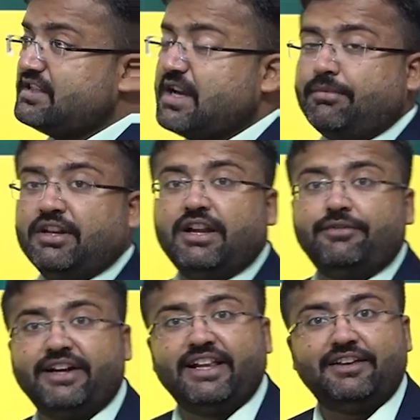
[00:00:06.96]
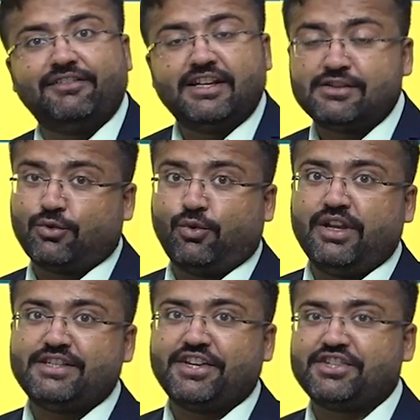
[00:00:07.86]
The chapter that we're dealing with is
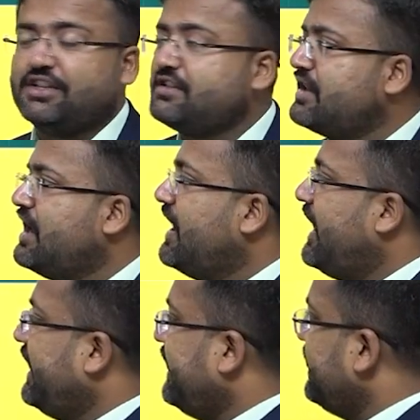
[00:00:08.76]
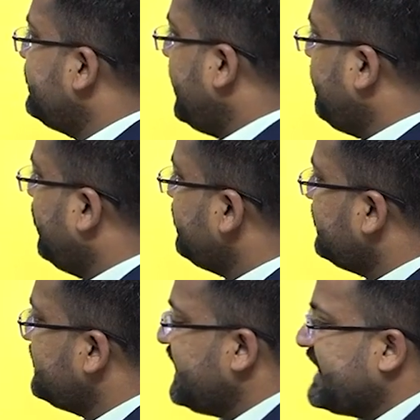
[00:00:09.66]
Conic Sections, and it is time to
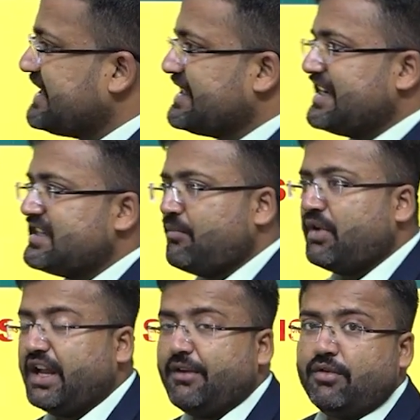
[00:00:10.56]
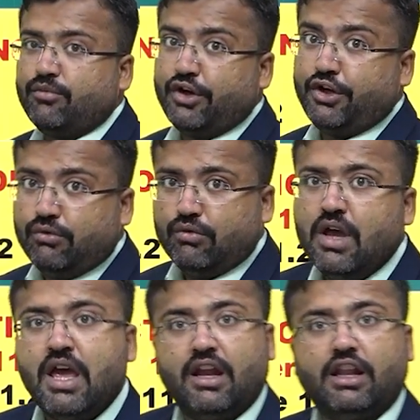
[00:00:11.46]
discuss exercise number 11.2
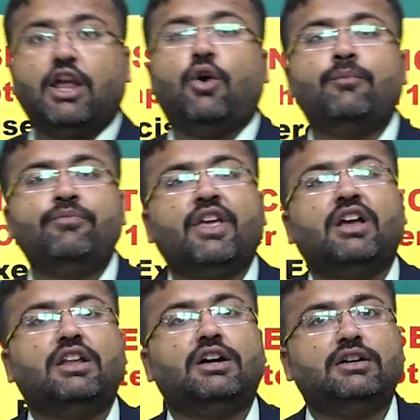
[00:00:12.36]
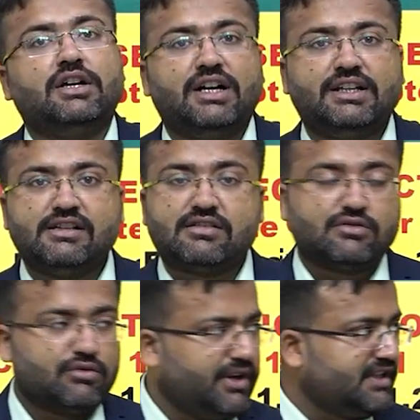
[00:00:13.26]
now. Now, this
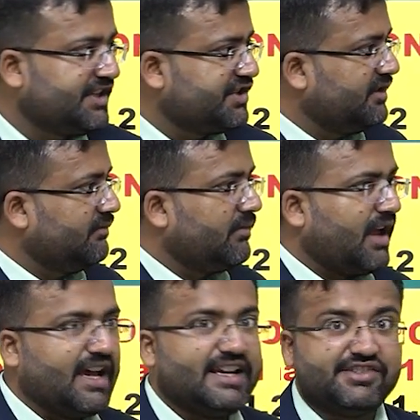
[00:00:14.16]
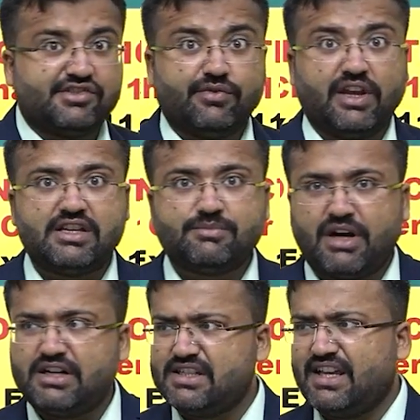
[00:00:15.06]
Conic Section has various
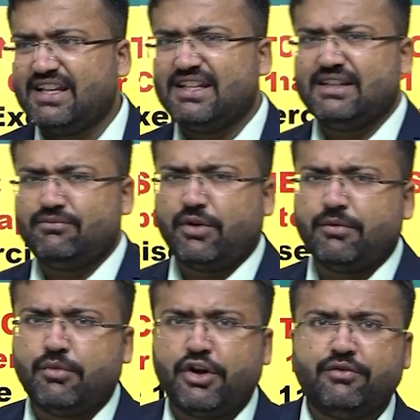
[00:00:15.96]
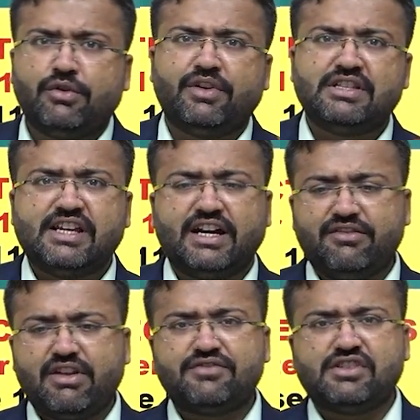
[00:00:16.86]
parts. From the point of view of NCERT,
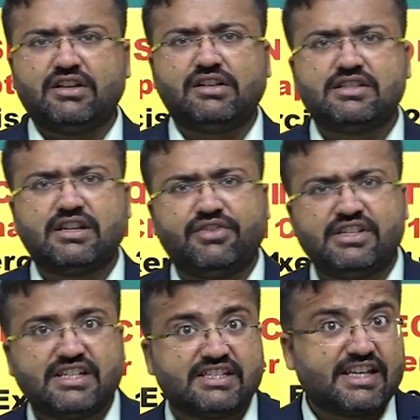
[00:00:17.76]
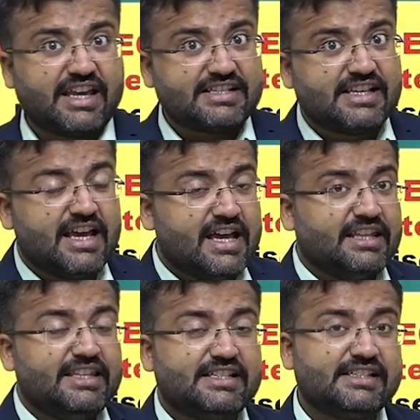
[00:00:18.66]
we have circles in the first exercise.
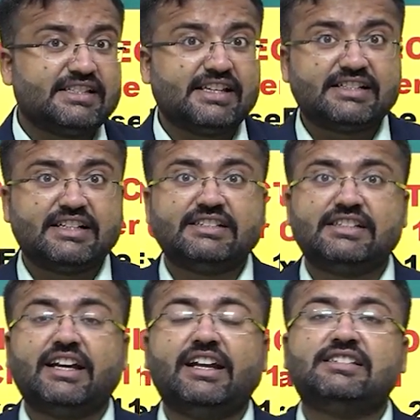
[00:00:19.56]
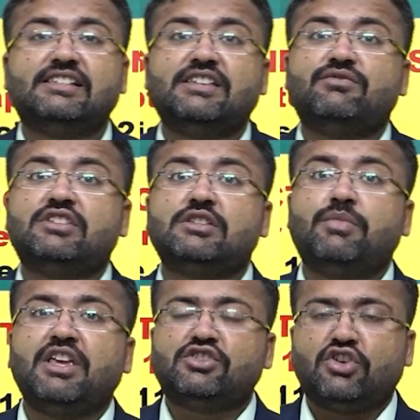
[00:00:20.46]
This is the second exercise, which is
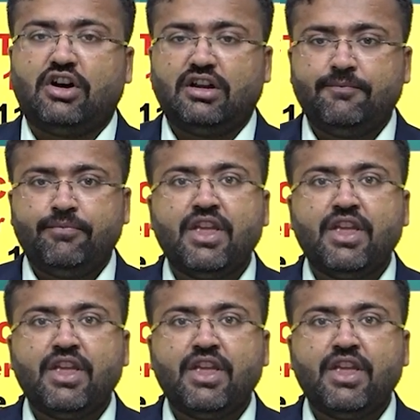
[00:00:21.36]
based on